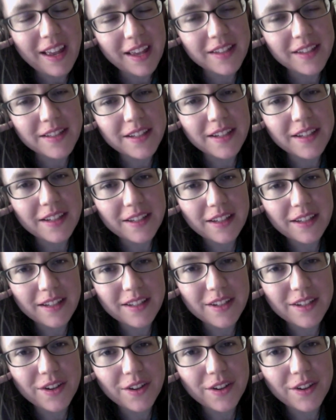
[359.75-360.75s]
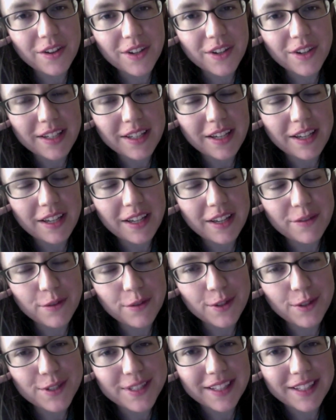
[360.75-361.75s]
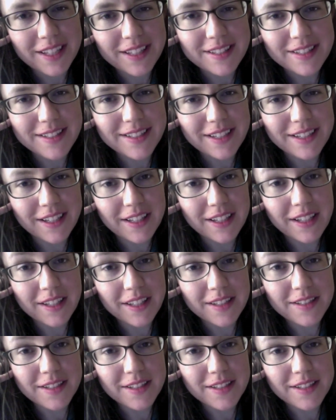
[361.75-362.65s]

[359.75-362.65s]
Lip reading: as it currently, unfortunately, still is,